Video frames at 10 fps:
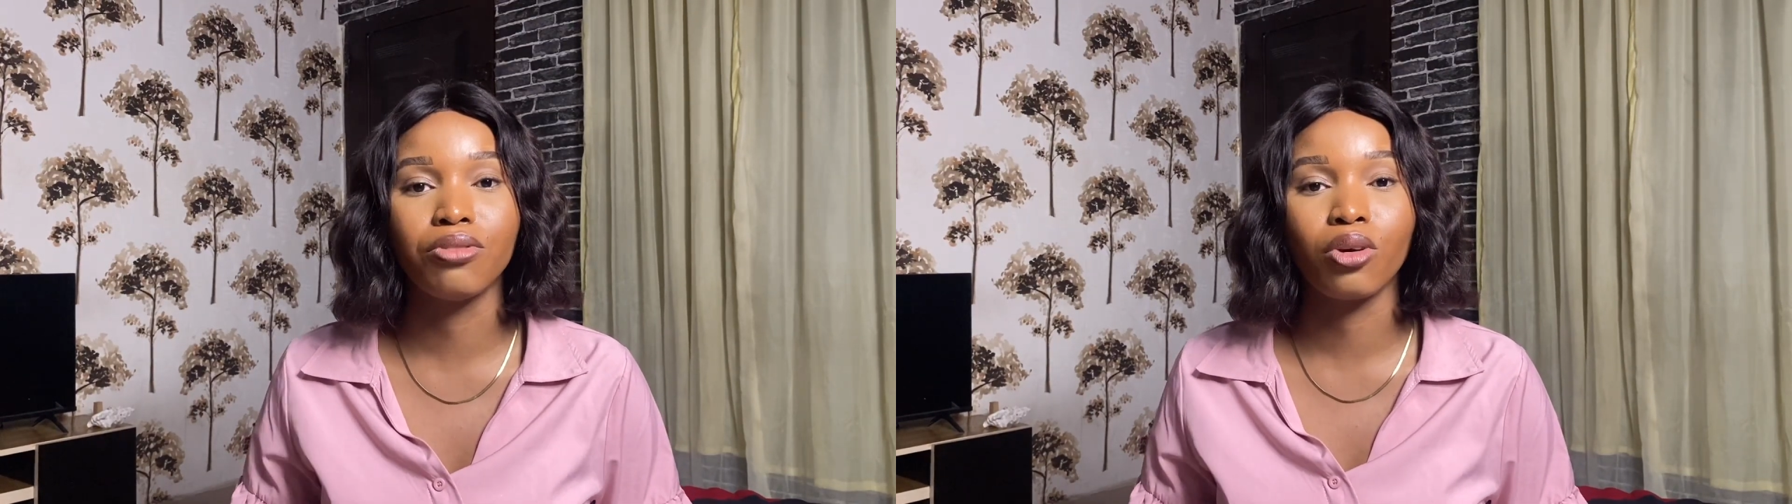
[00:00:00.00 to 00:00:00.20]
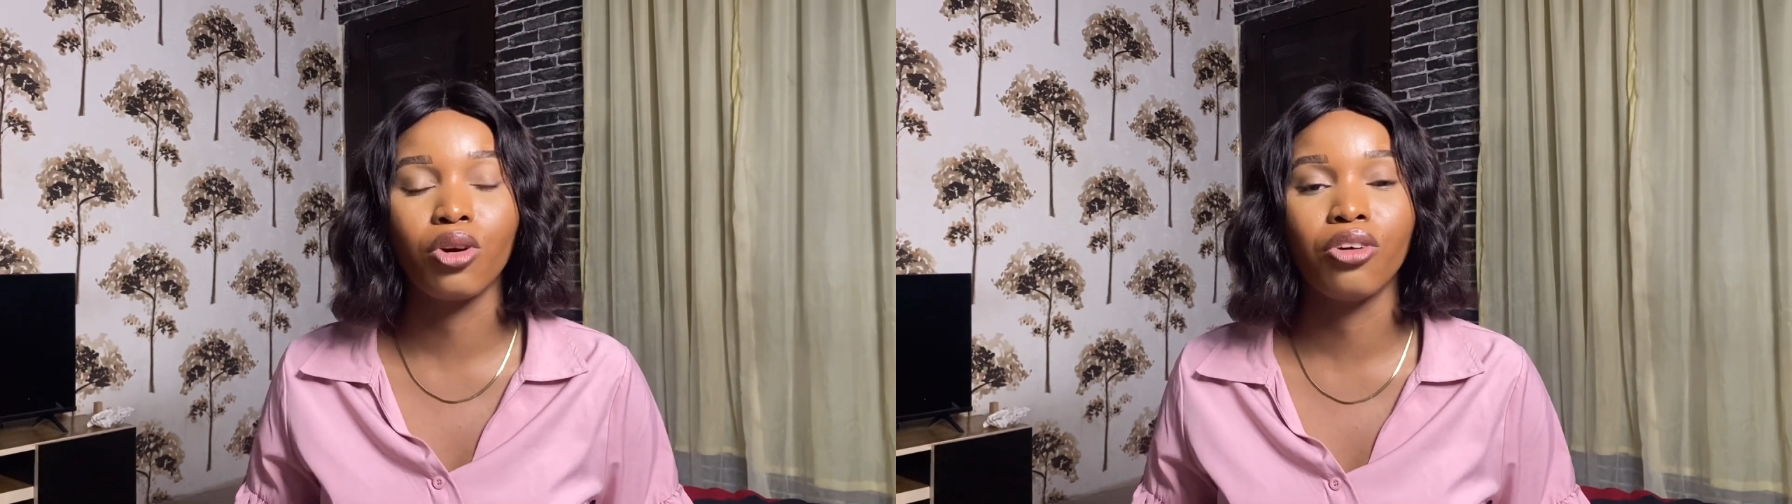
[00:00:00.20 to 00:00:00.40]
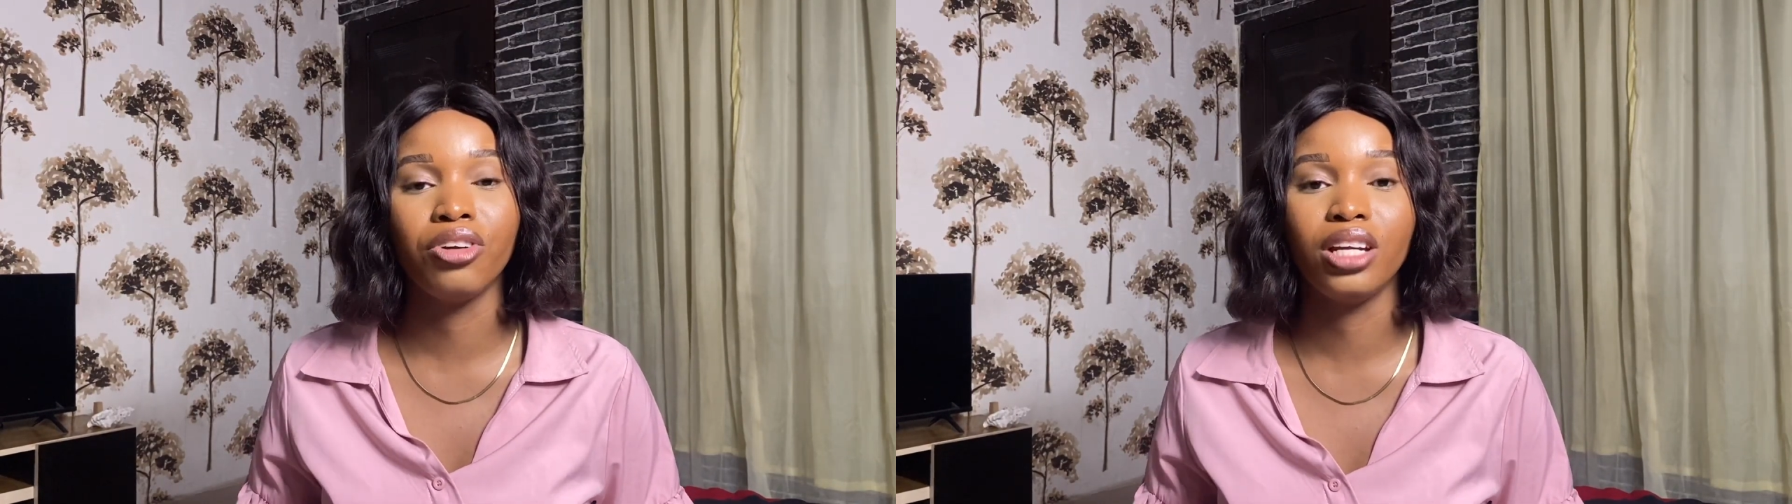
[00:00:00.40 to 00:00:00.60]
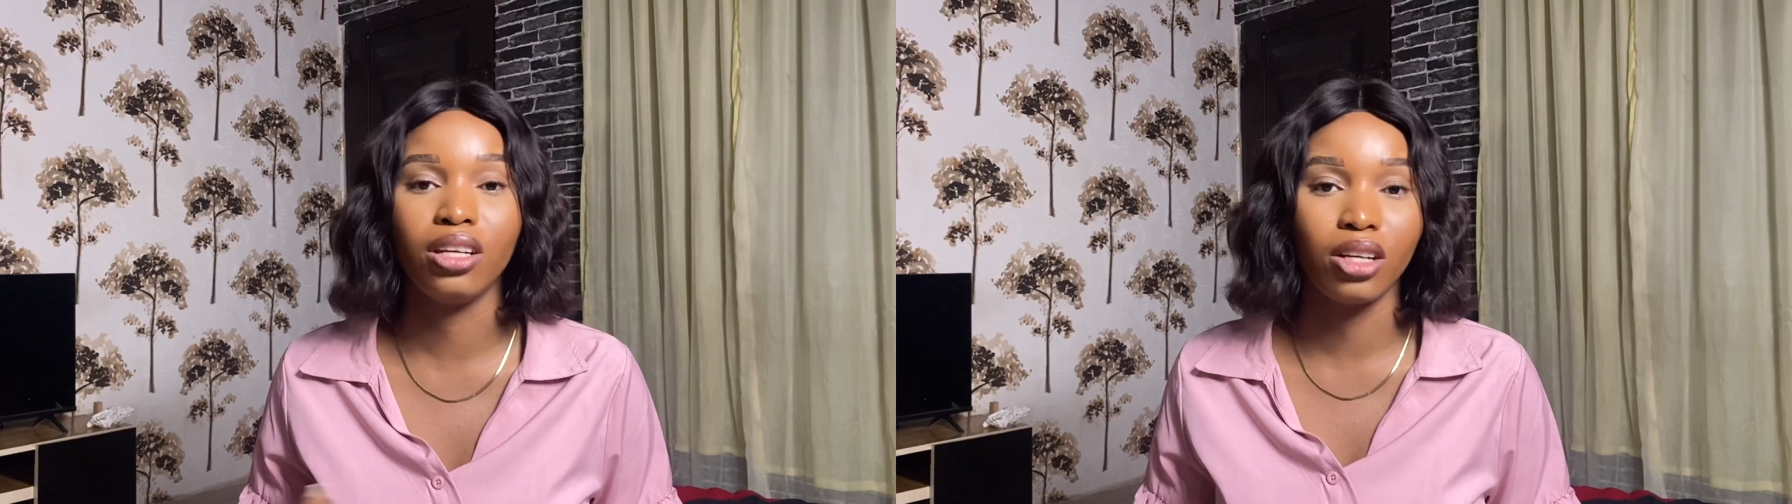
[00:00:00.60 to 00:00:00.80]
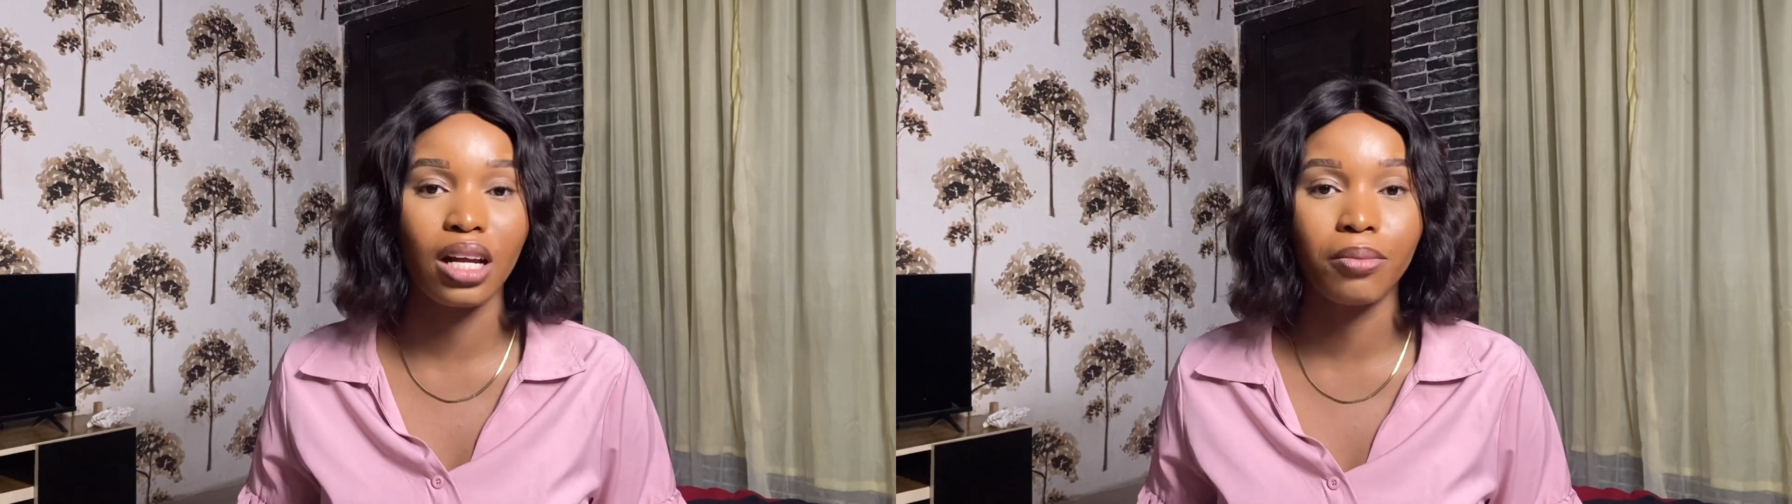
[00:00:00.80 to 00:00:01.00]
recurring
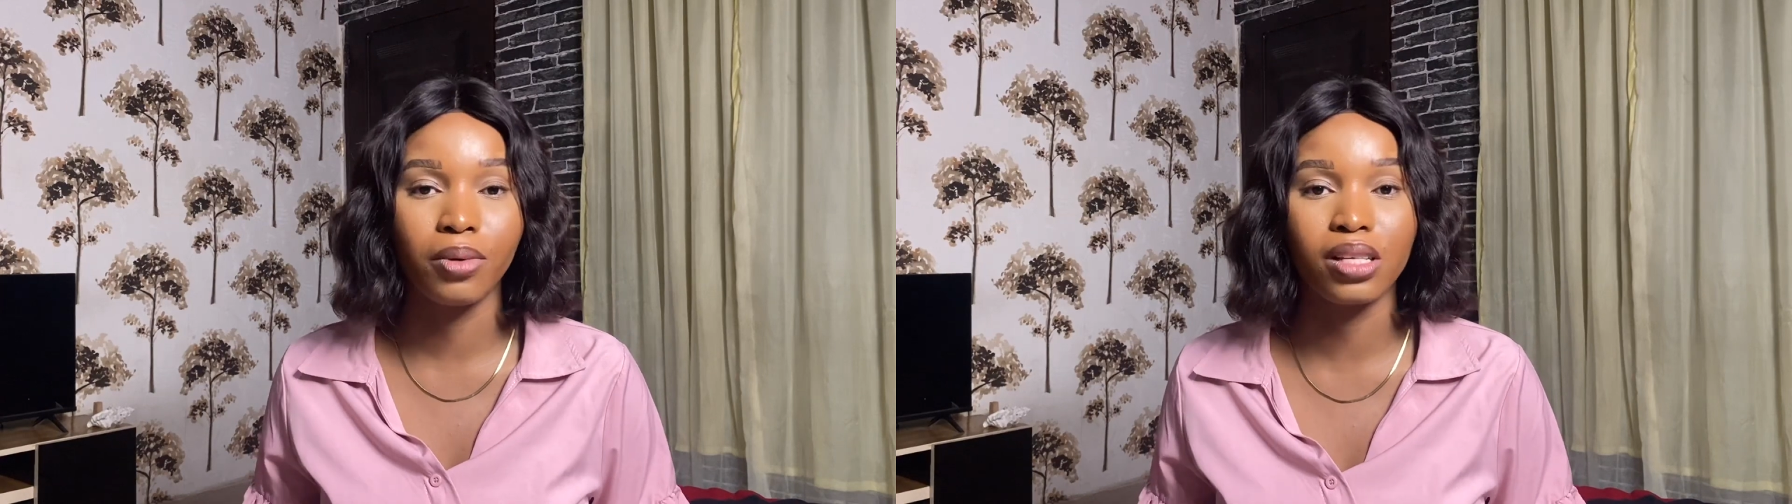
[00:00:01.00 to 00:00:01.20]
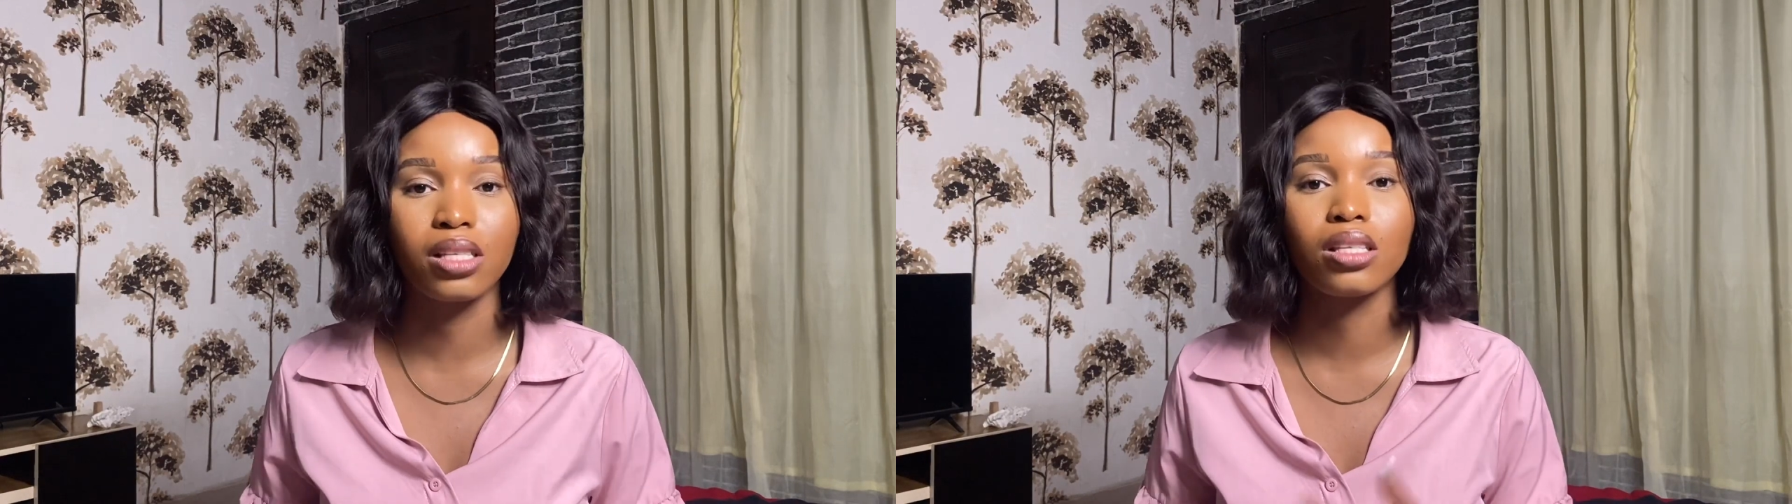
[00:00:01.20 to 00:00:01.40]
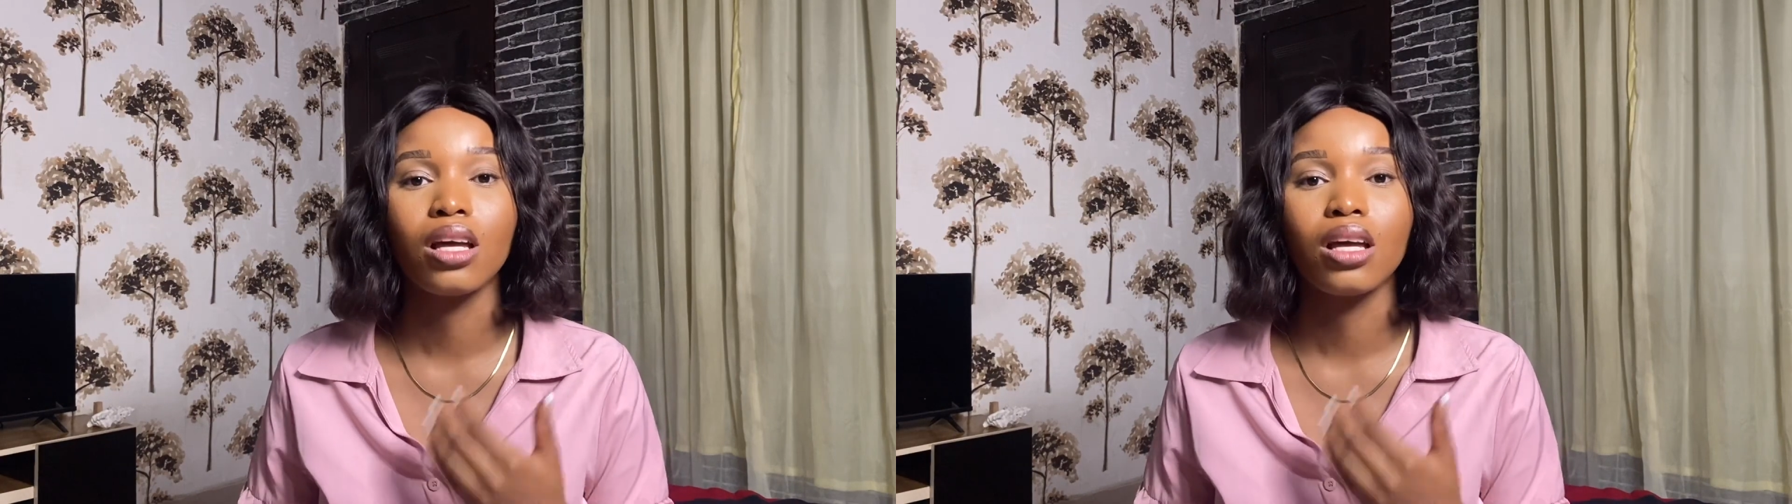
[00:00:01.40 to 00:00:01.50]
in the other breast